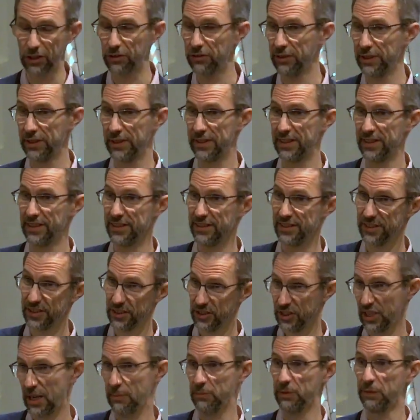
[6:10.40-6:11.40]
Corinthians
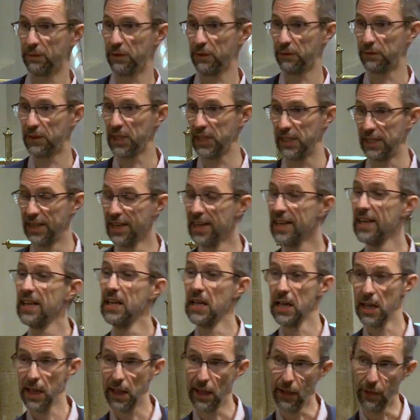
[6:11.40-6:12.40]
chapter 15.
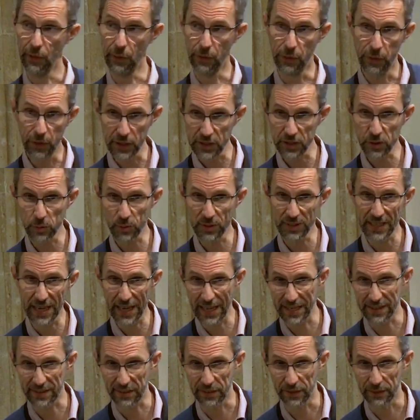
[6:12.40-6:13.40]
This was a
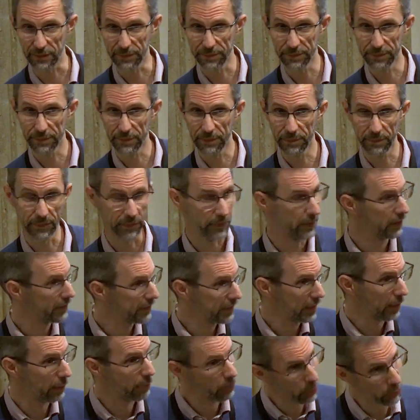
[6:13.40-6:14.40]
letter that
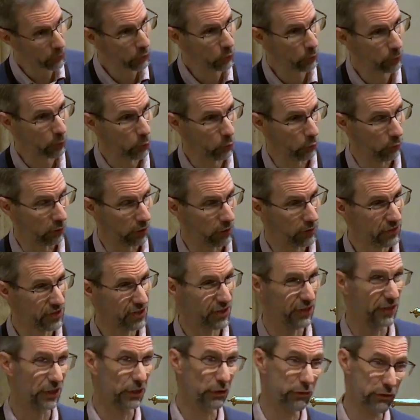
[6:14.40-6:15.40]
the Apostle Paul wrote
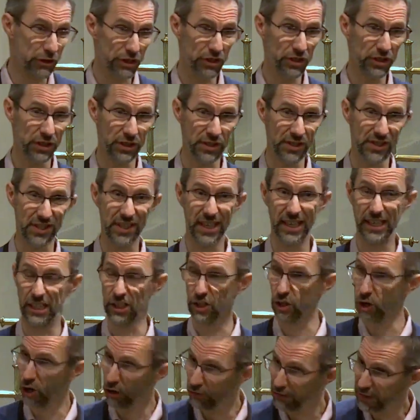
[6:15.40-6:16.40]
to the Christians in
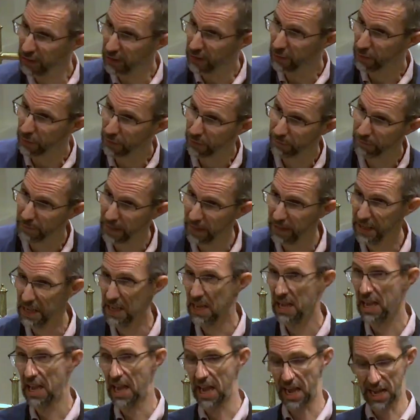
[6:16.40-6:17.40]
Corinth,
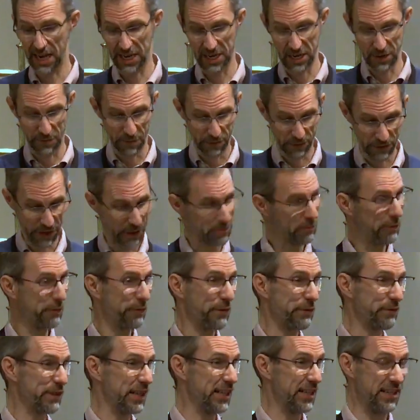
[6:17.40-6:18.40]
and chapter
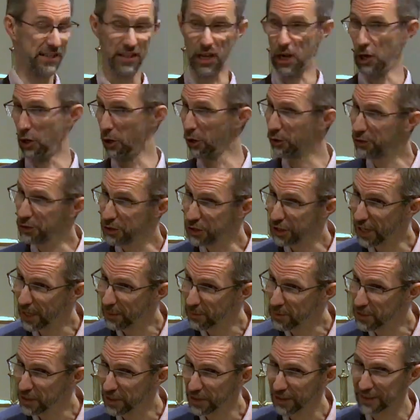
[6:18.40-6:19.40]
15 is a long
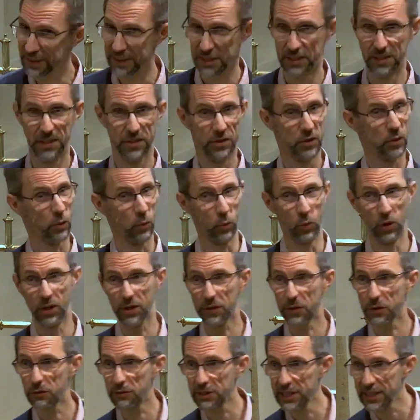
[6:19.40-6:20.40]
chapter. It's
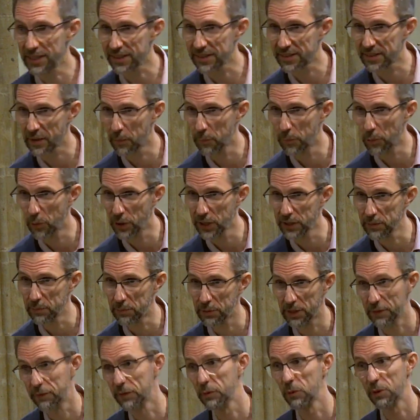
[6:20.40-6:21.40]
worth a read at some point,
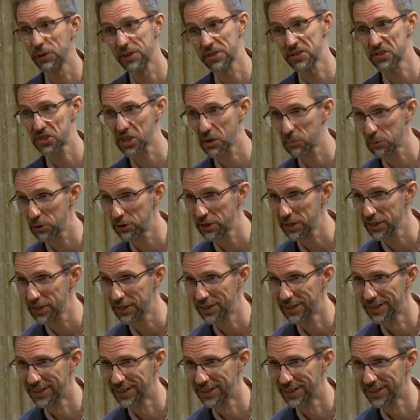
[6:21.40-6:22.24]
but if you want the summary,